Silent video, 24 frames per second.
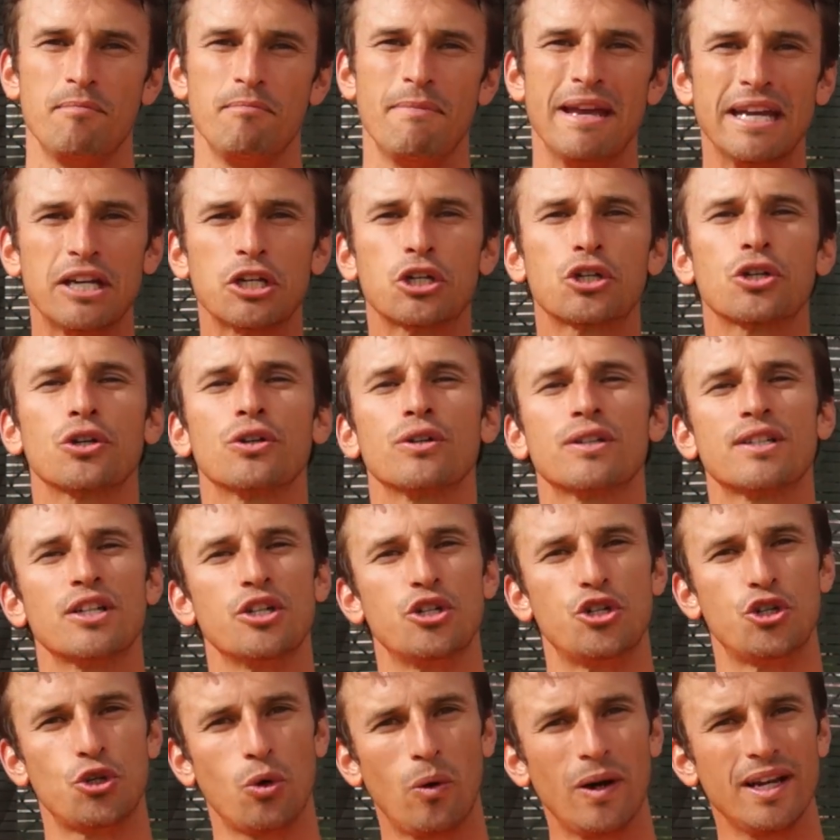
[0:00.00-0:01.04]
make sure to
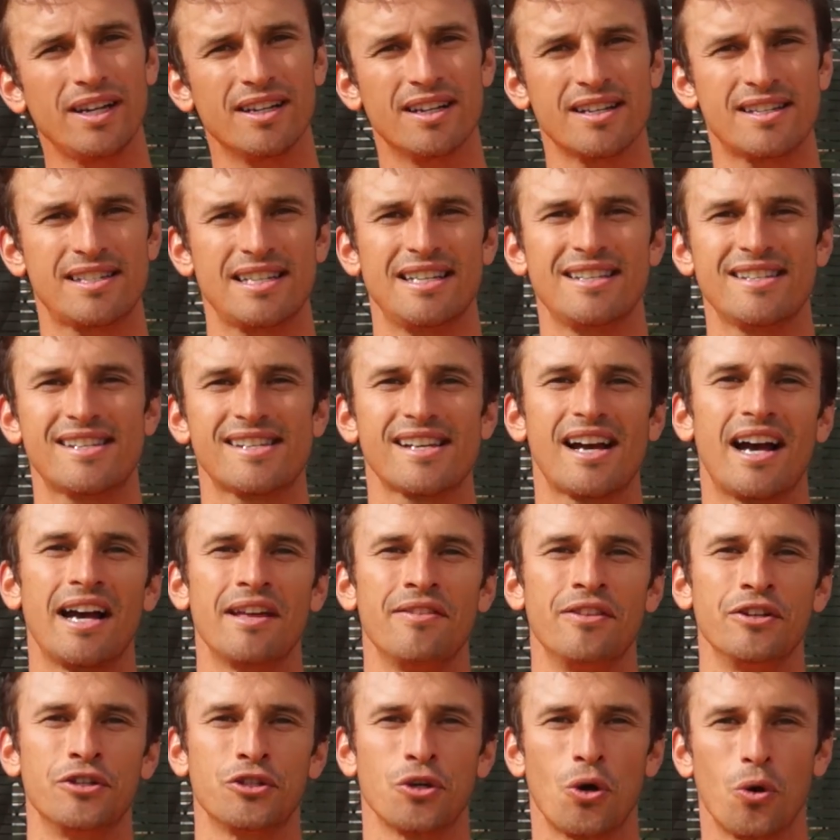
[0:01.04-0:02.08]
join us
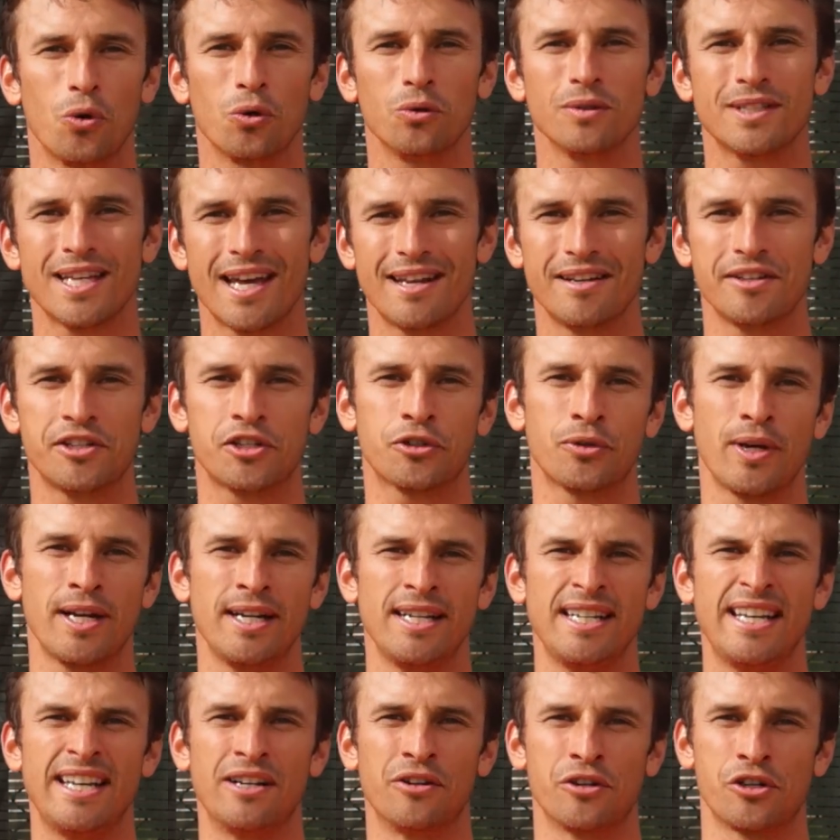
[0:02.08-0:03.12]
inside the Total Tennis
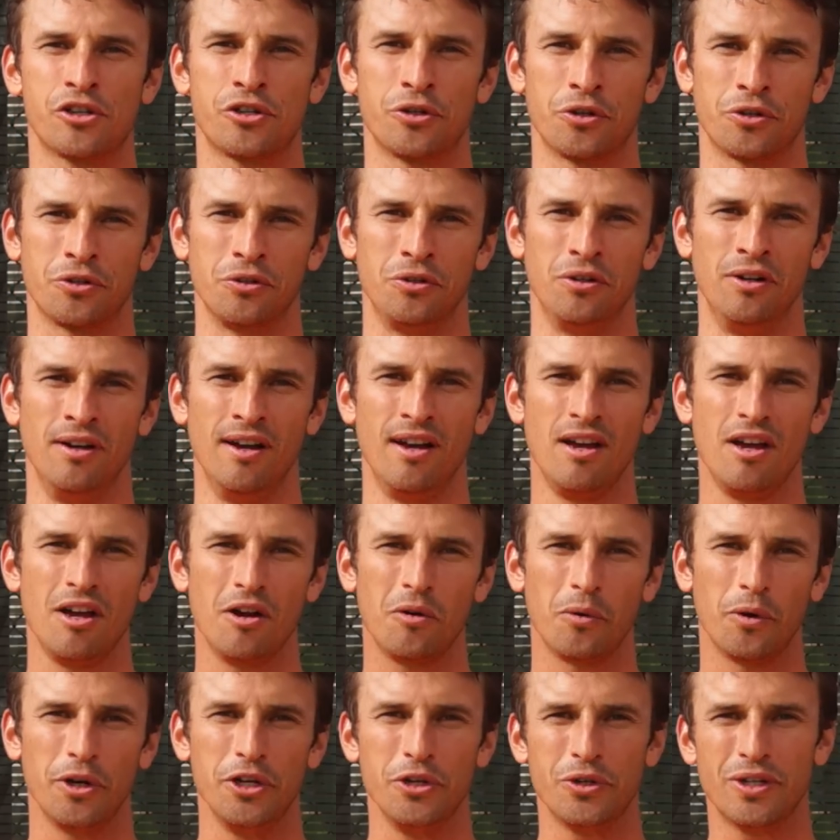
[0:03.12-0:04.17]
Training Inner Circle,
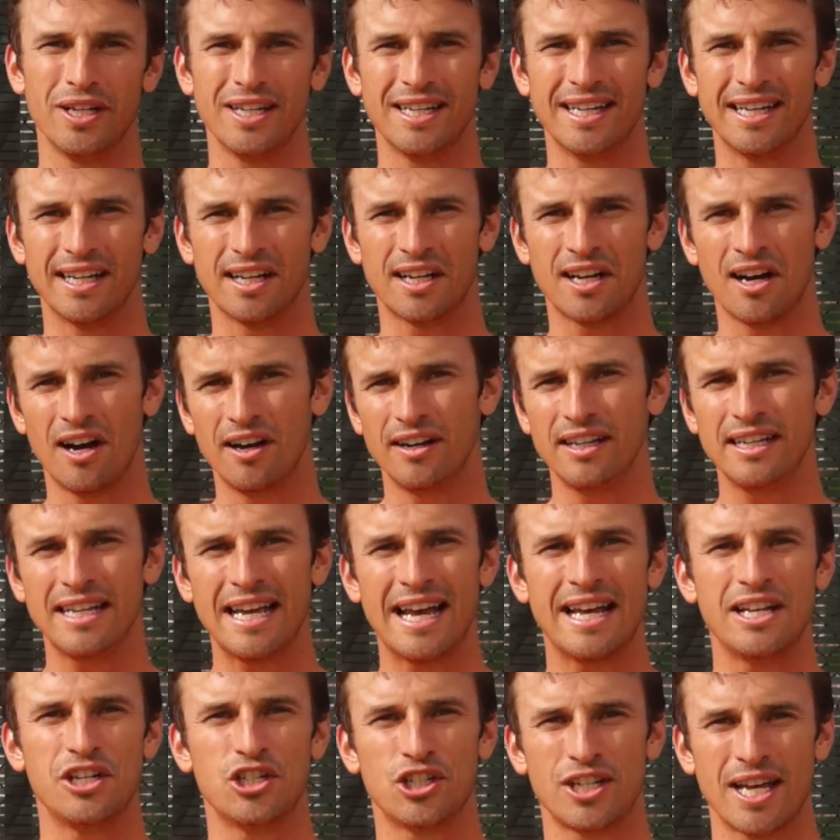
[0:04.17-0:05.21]
where you can get cutting
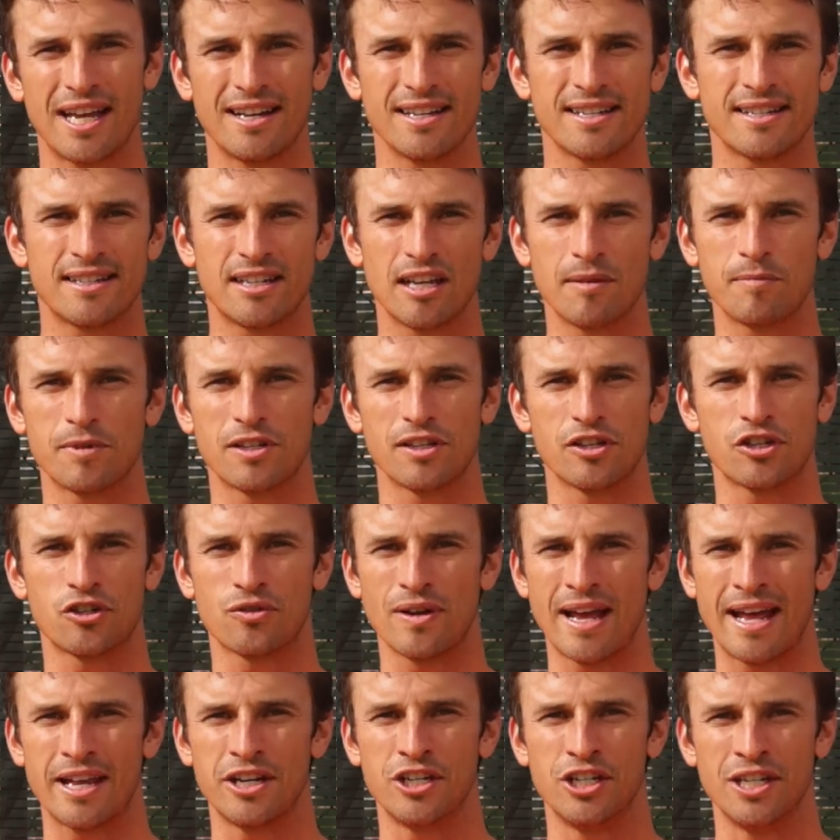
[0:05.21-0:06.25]
edge tennis tips and
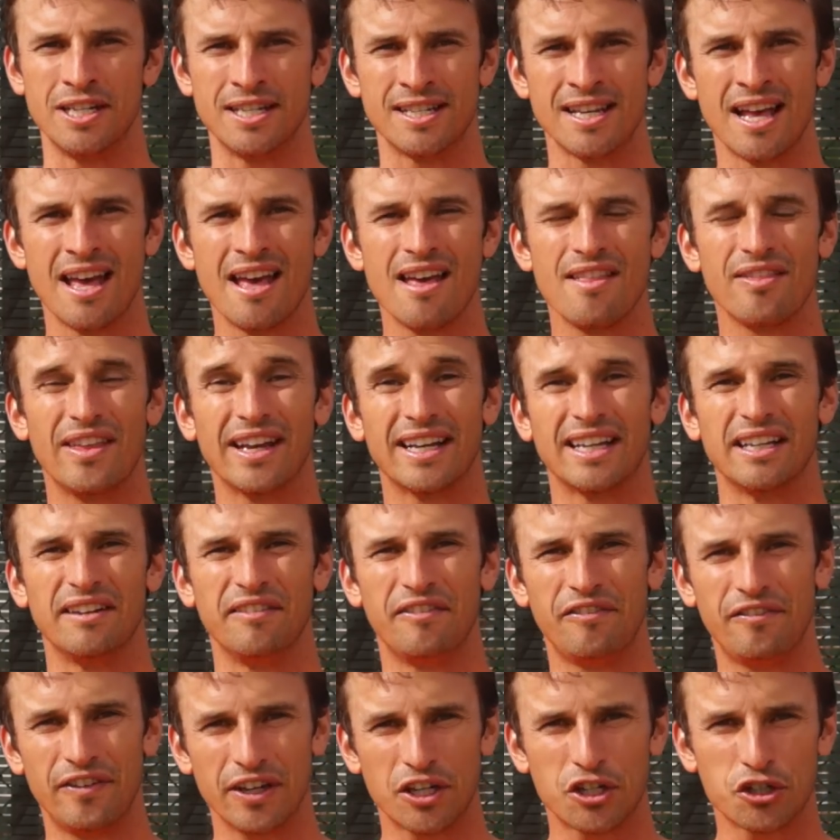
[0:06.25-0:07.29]
strategies that can
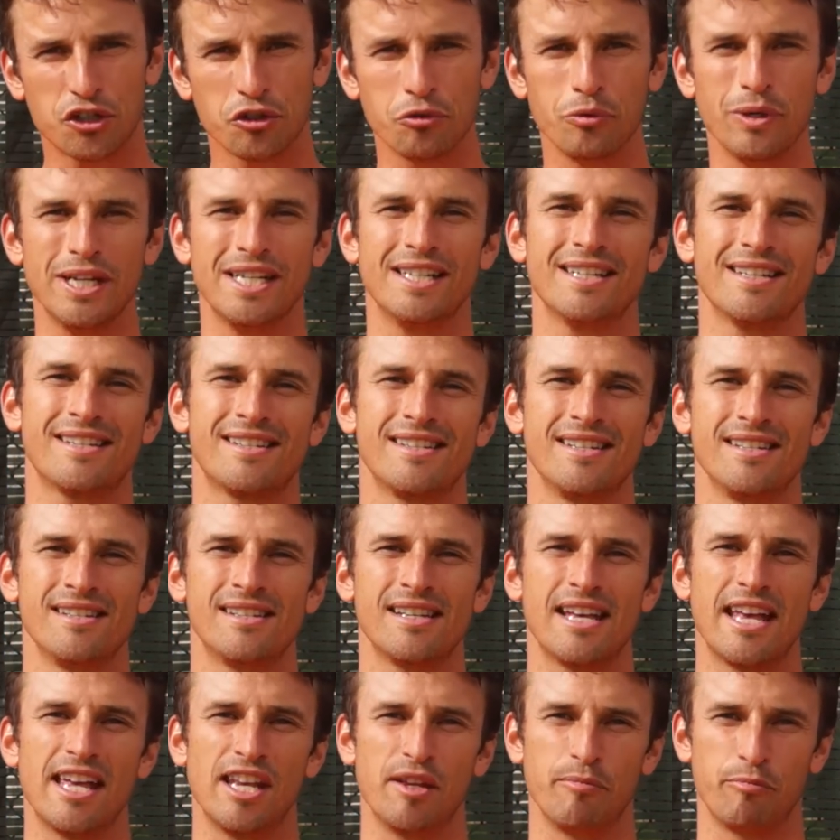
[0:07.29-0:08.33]
fix your
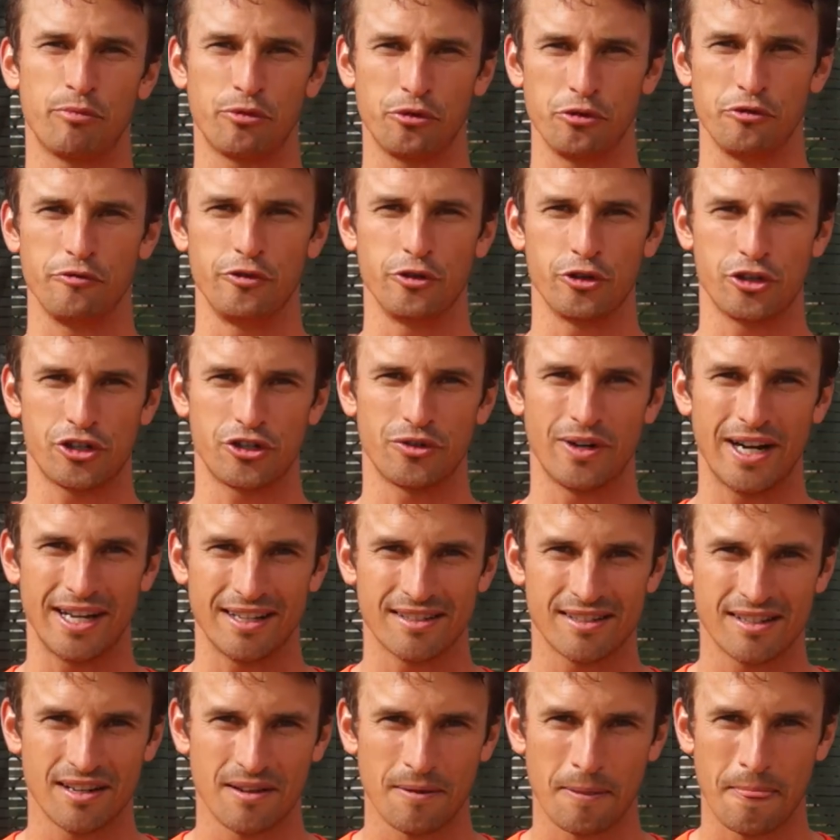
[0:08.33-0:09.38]
weaknesses and improve your
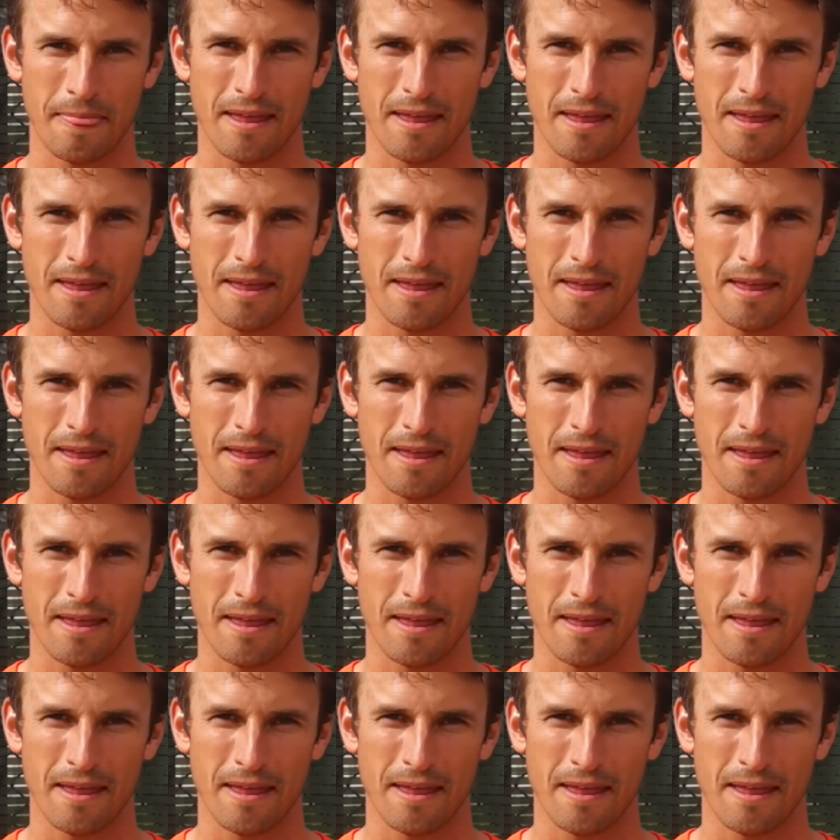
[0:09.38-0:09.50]
strengths.